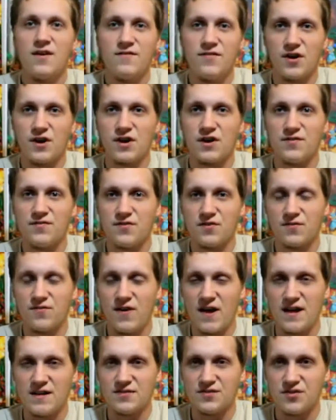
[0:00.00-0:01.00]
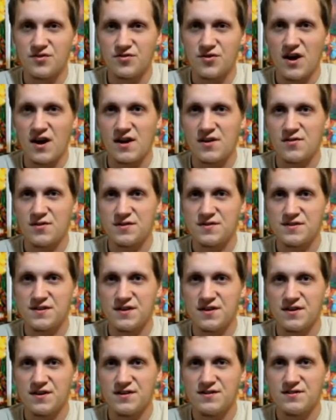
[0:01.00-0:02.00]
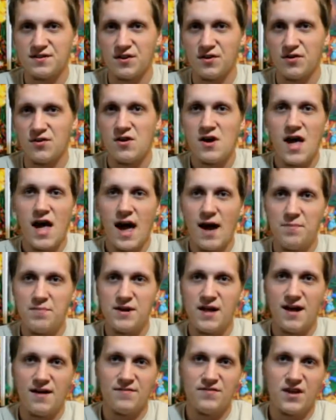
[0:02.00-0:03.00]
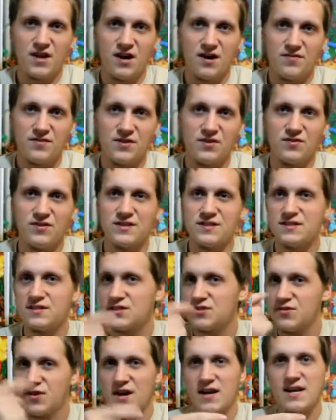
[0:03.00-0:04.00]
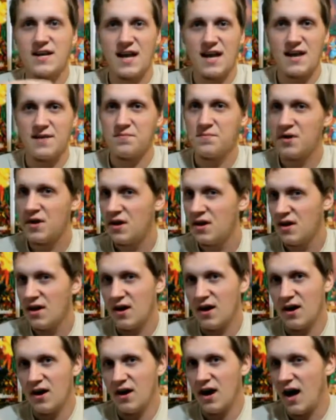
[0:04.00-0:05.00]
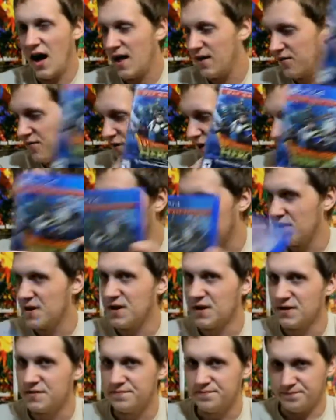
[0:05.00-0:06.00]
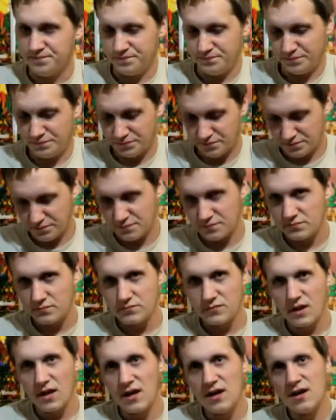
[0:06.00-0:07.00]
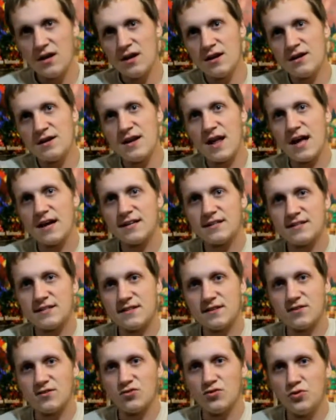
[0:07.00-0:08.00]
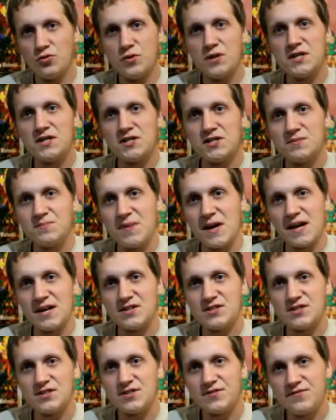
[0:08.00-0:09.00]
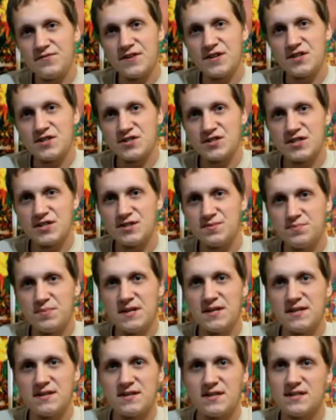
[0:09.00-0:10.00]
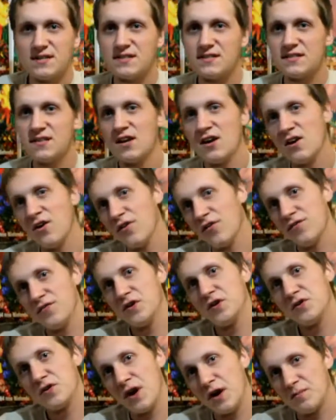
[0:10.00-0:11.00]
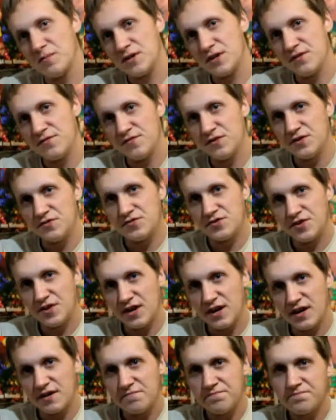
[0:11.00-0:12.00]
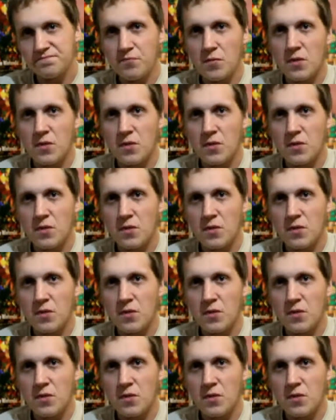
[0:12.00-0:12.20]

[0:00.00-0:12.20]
Very good for fans of the Dragon Quest series. So happy to have that off the list. Great game. Highly recommend it. Next, Luigi's Mansion. Finish this, beat this. Review coming in the future here.